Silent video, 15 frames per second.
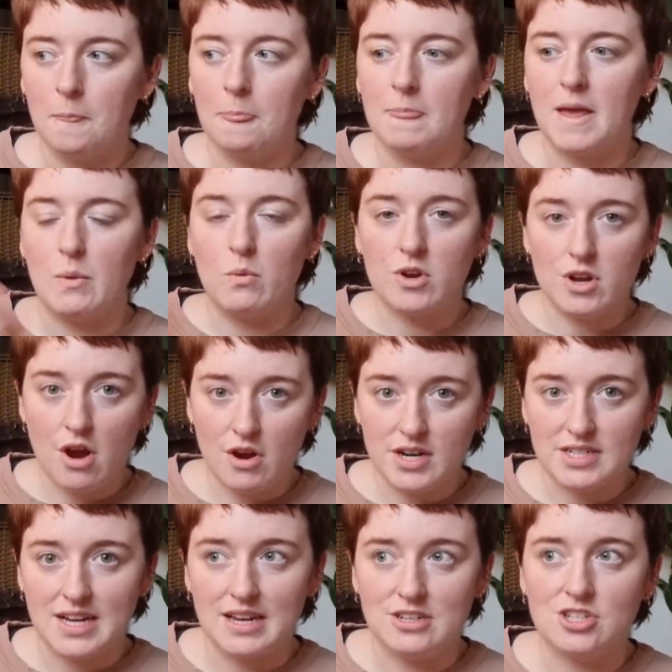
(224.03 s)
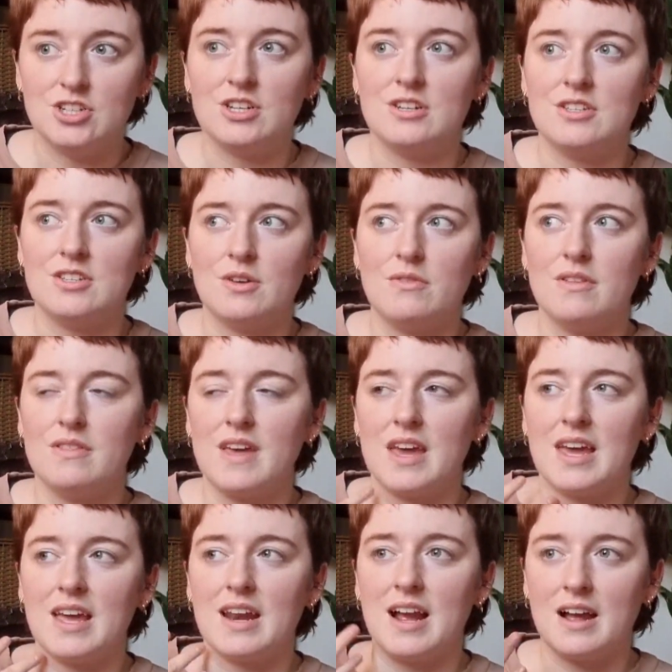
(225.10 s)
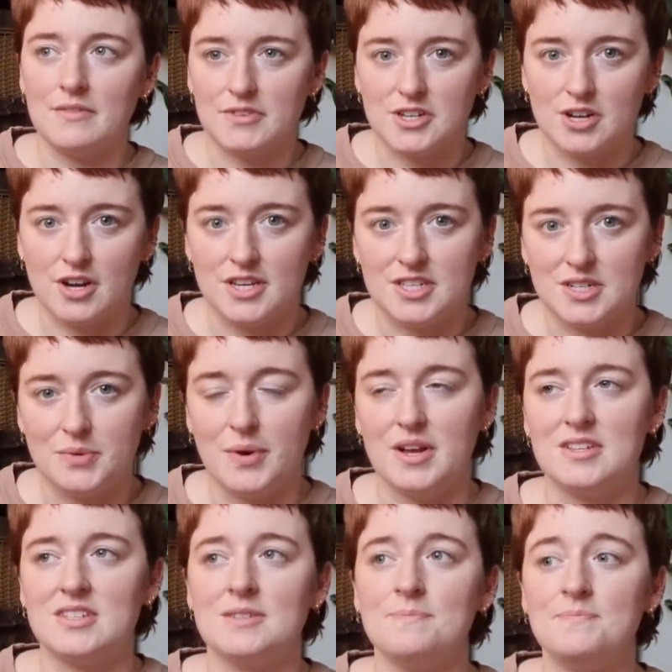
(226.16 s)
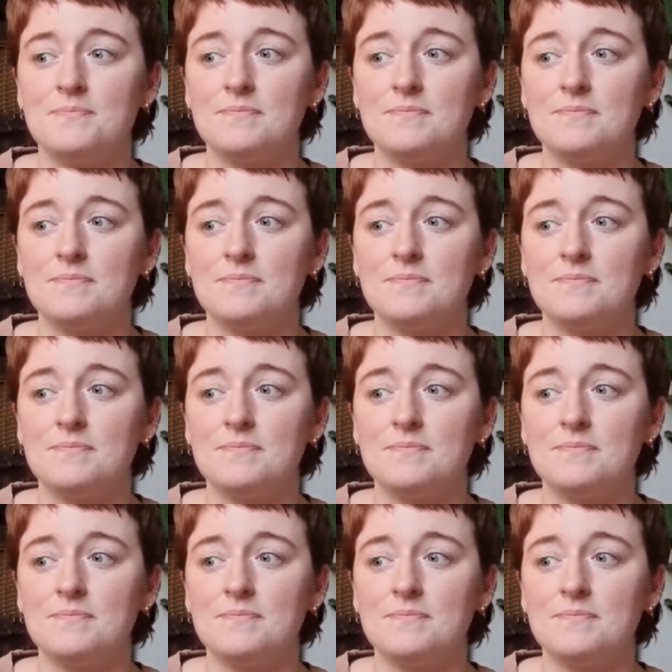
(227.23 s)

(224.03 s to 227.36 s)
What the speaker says: They want our attention so that they can advertise to us,